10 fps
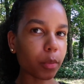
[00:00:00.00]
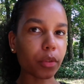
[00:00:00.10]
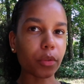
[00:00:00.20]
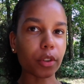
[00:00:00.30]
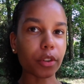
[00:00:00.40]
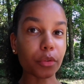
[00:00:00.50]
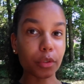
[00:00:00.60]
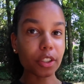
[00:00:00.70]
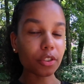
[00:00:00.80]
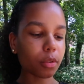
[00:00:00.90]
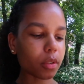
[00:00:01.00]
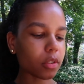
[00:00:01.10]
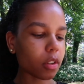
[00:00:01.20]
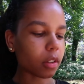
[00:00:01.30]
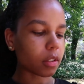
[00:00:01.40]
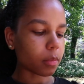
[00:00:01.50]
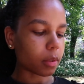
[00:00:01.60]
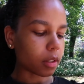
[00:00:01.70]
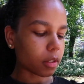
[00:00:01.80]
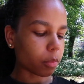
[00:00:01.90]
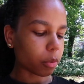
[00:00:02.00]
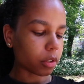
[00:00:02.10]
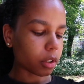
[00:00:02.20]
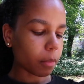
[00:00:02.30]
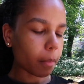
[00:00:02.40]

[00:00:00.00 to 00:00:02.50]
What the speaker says: but for a French croissant, it's a bit disappointing.